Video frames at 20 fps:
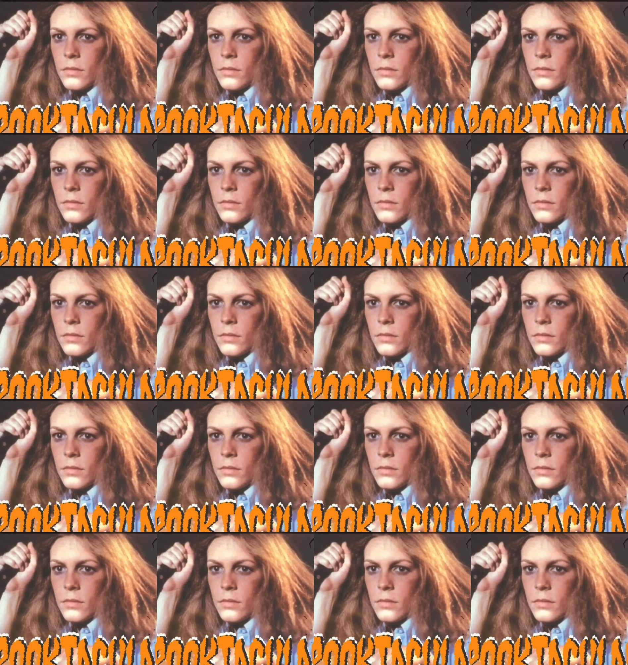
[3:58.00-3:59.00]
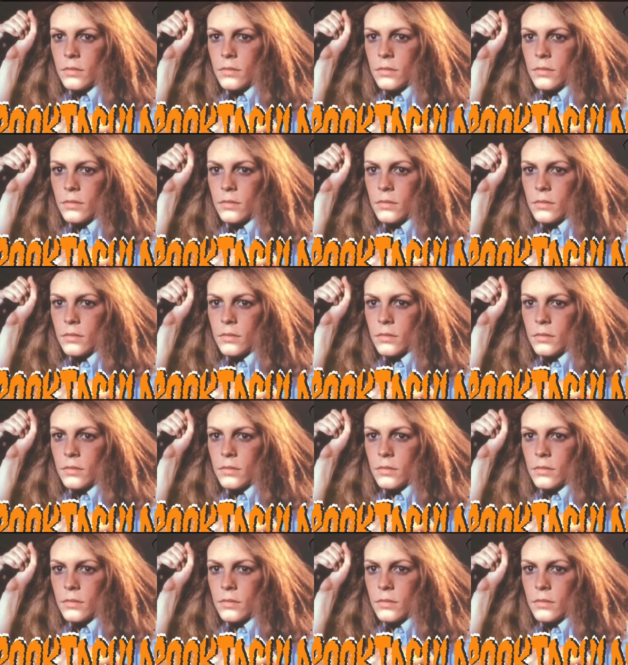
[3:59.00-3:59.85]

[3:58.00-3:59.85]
Nothing is said.